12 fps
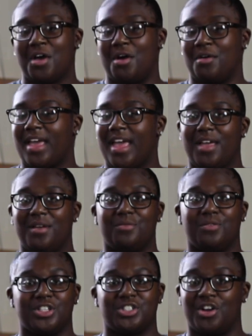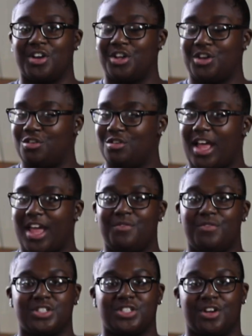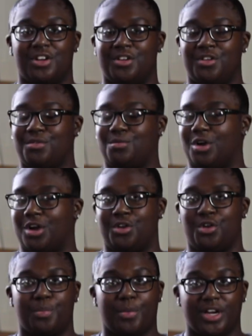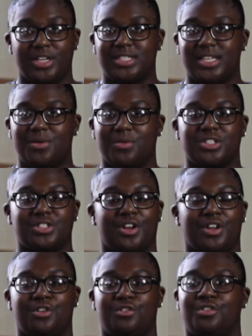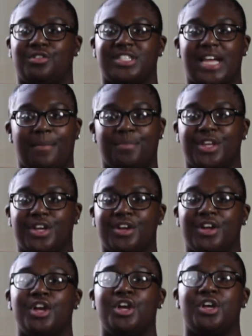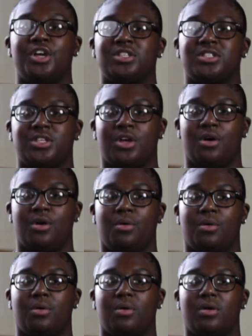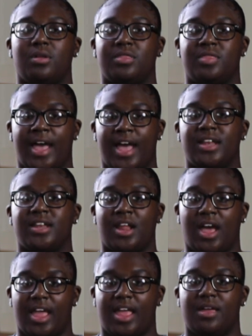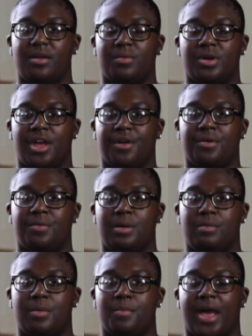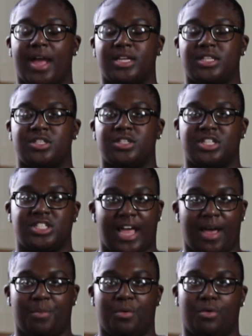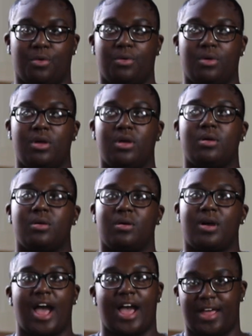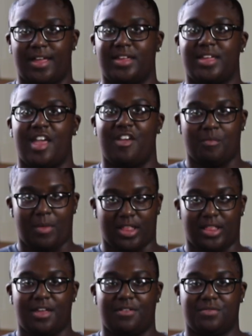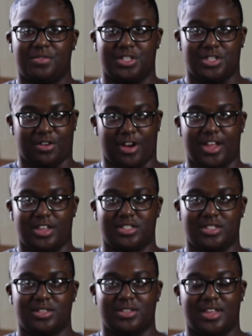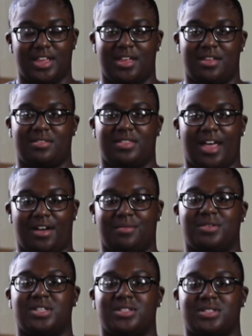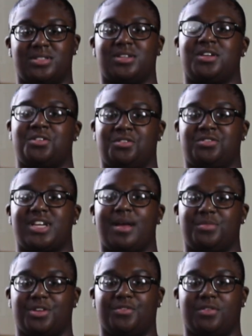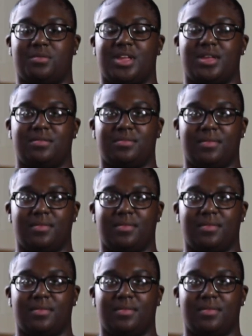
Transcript: okay, we're starting a new life. We're a new person. We're starting a new chapter. So that night, whenever we went back into the chapel, I gave my life to Christ, and that was a new chapter for me.